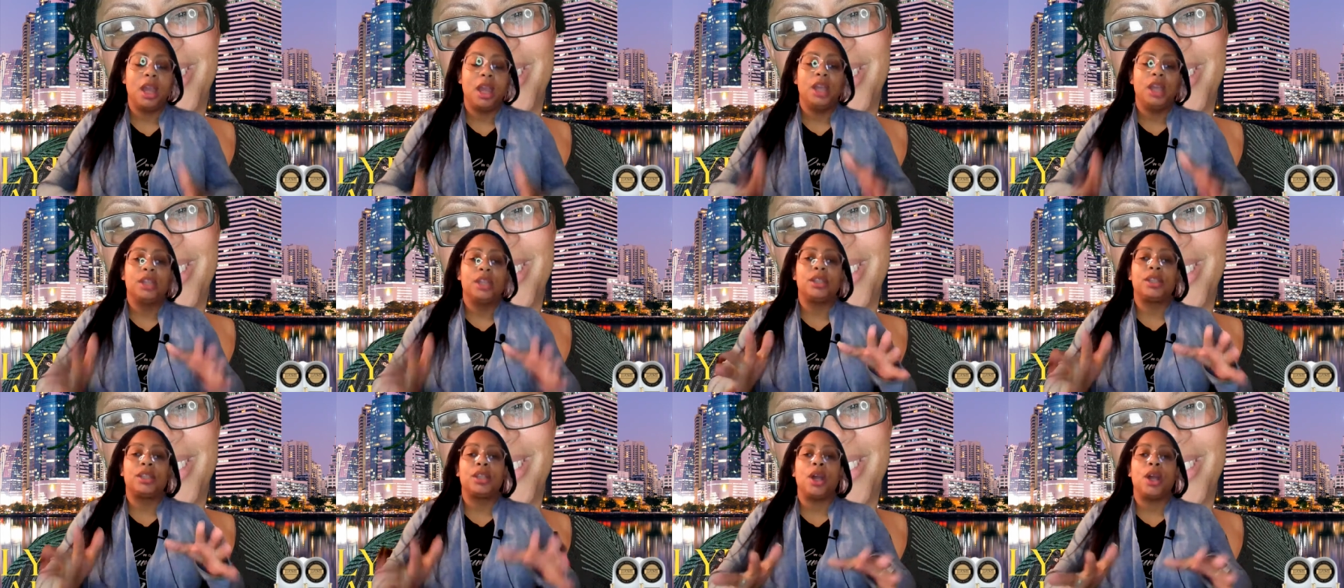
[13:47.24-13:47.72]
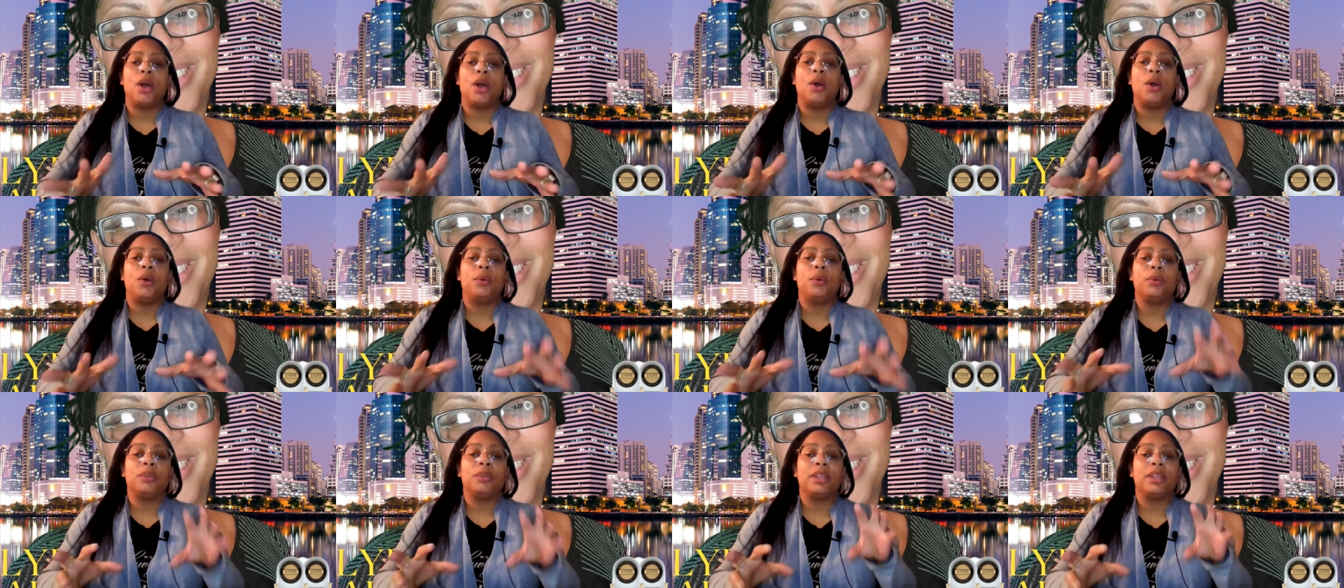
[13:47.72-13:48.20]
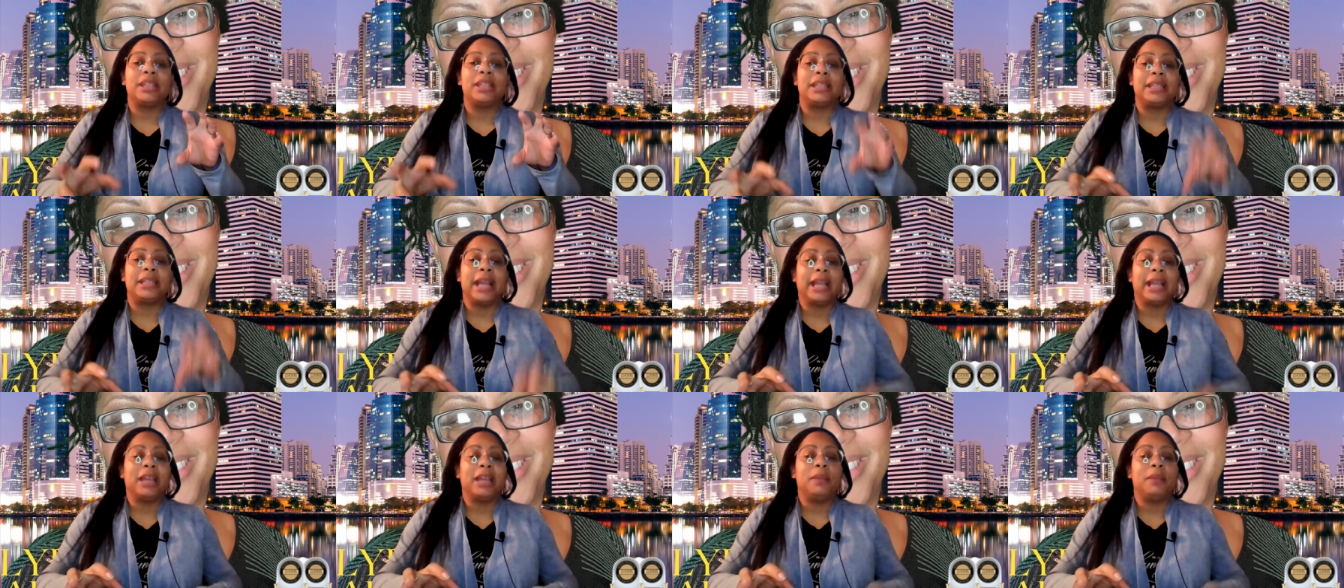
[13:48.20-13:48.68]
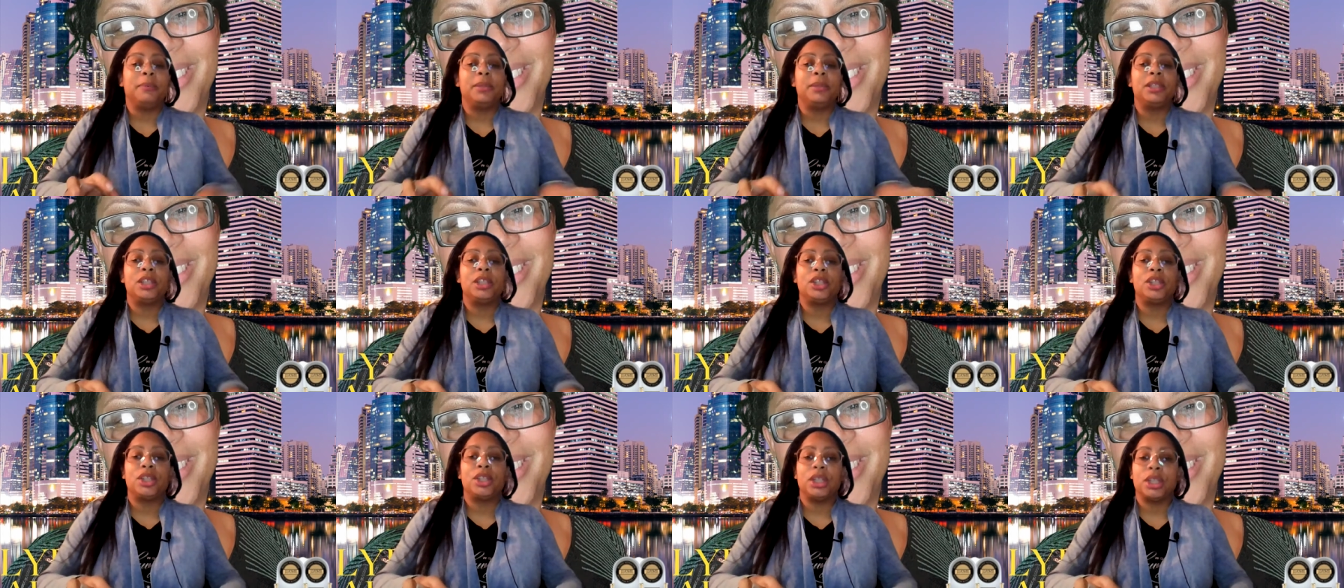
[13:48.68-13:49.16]
So the second
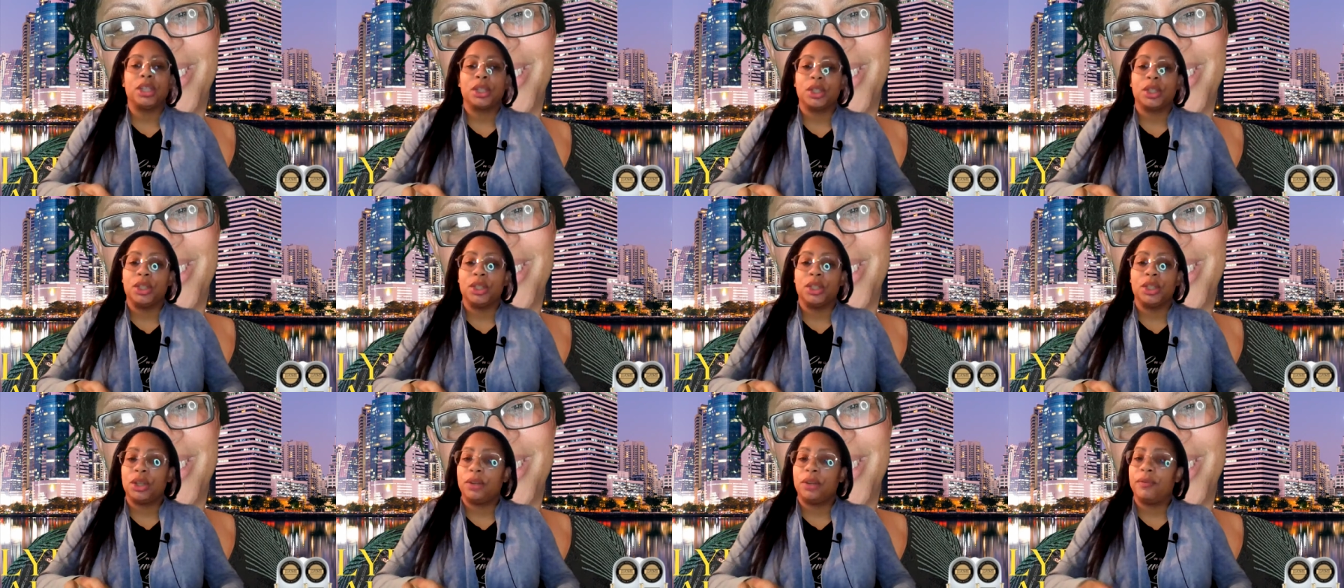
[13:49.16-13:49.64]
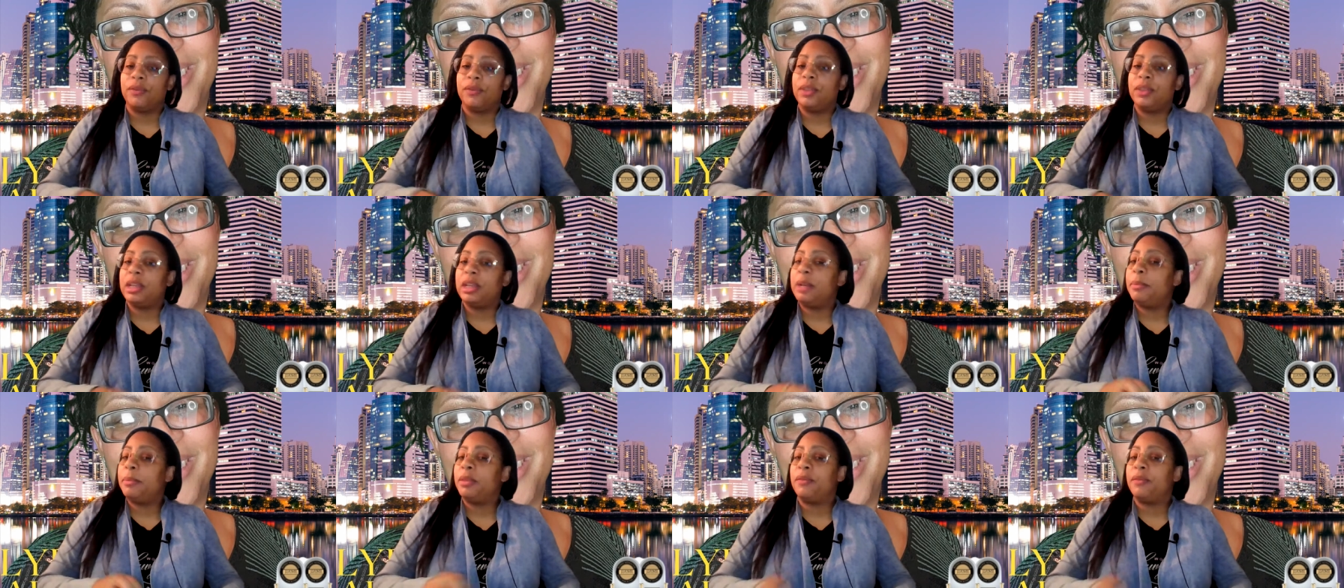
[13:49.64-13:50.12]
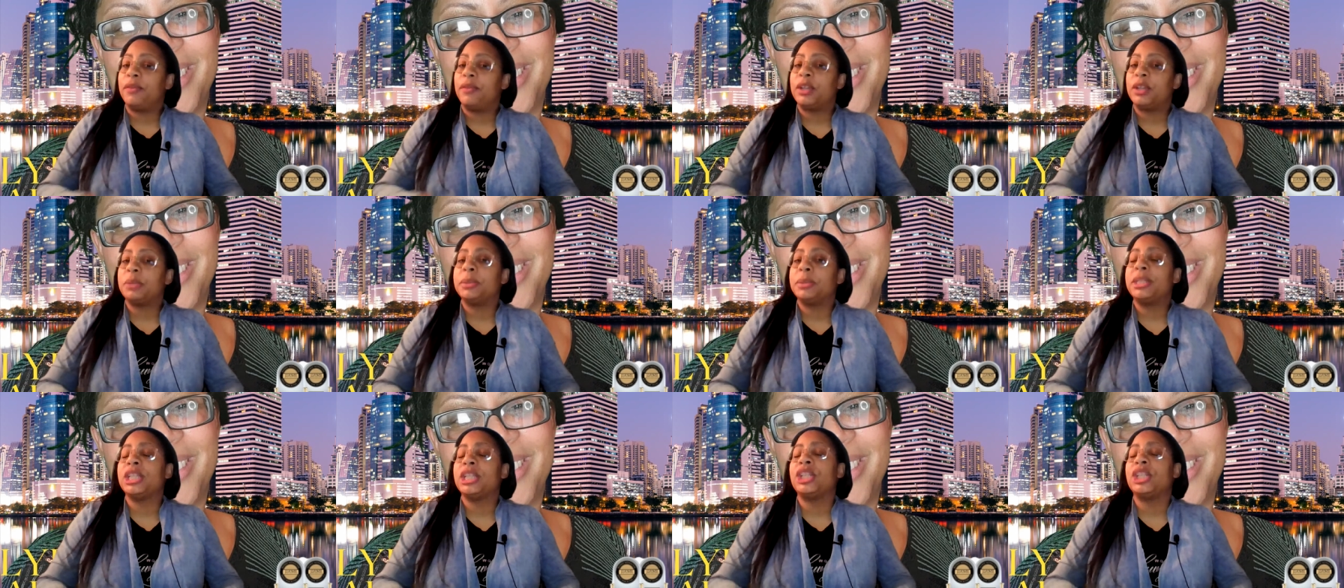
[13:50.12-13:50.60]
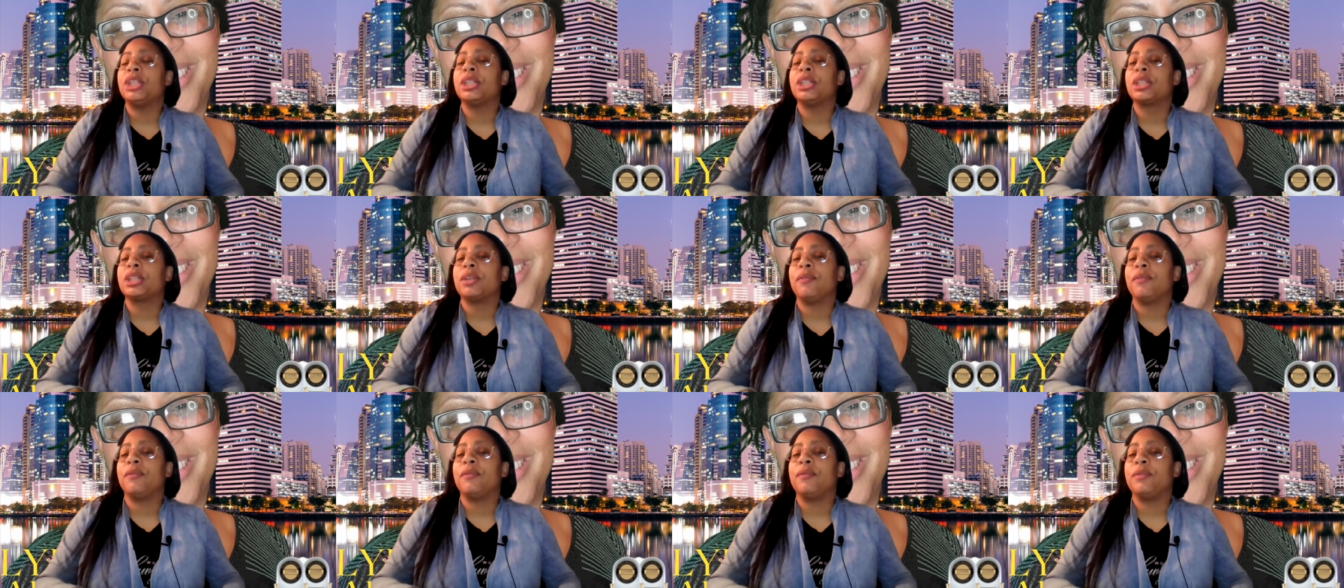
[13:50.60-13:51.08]
position is concerned for them, and the first position is
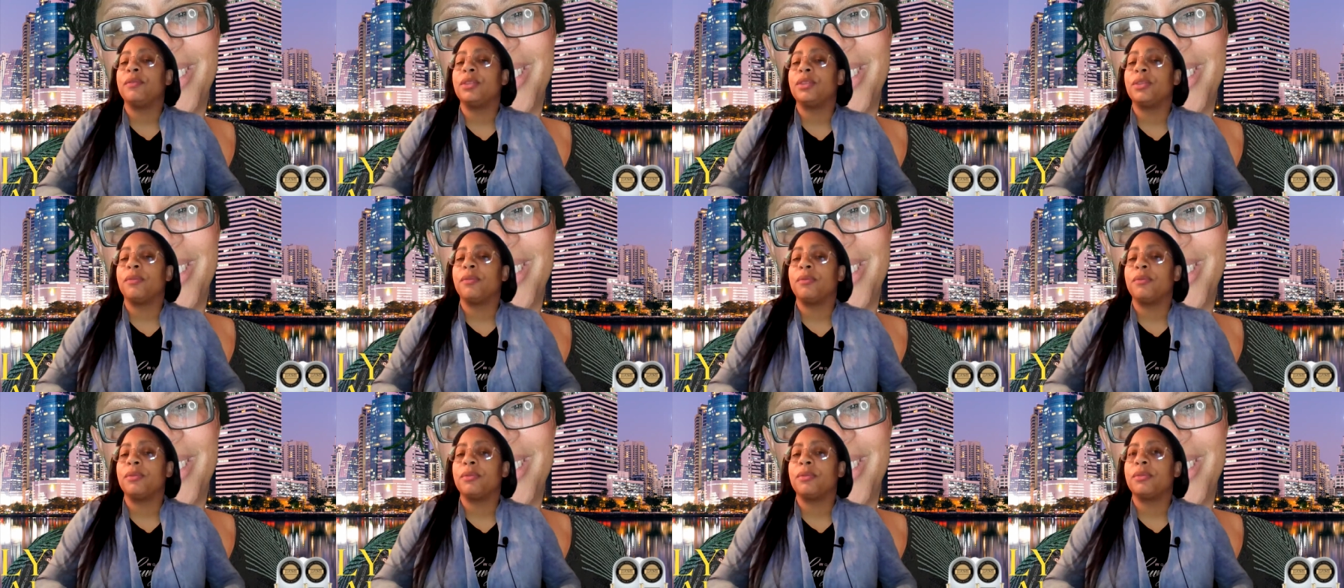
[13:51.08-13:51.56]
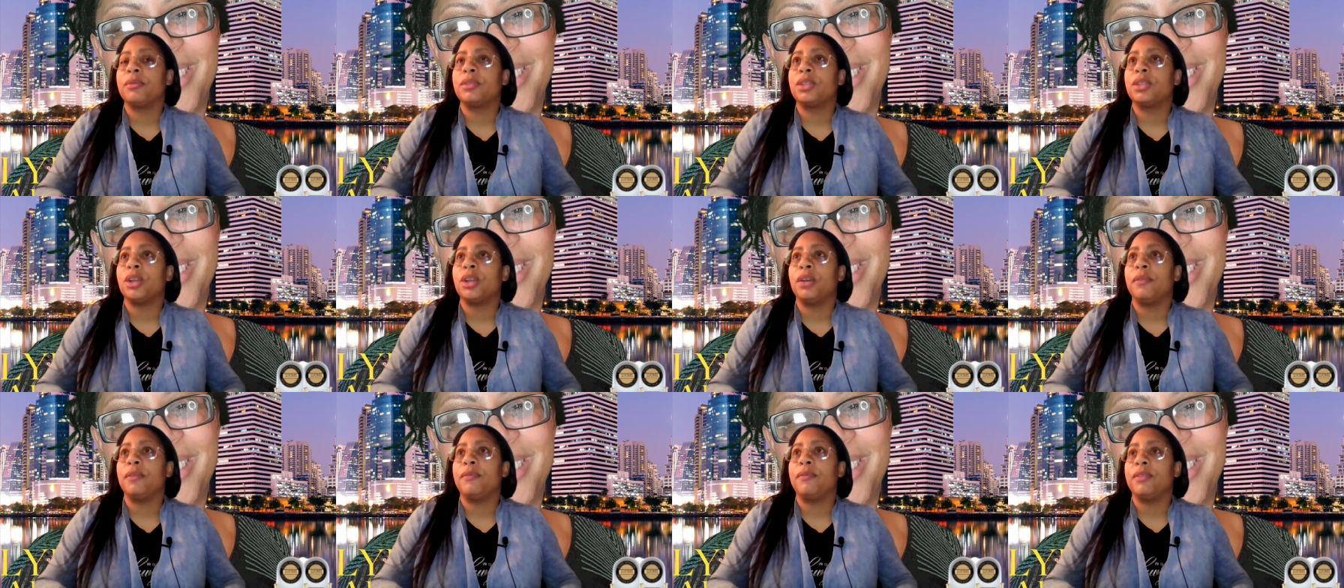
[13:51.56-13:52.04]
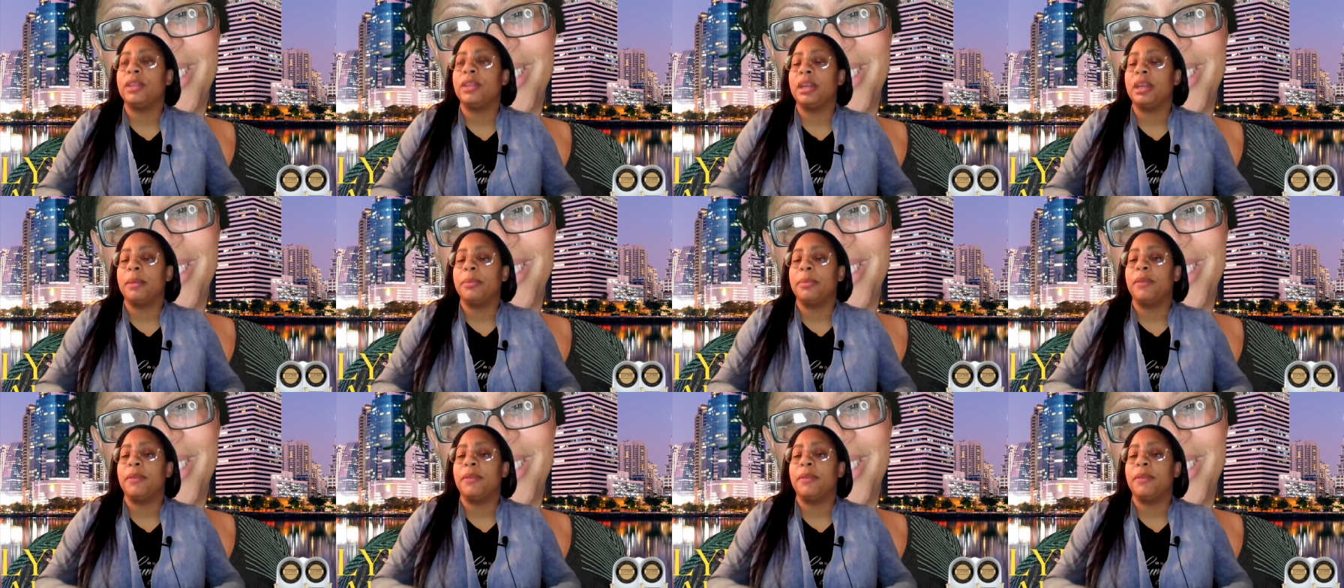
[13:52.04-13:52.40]
concerned for them.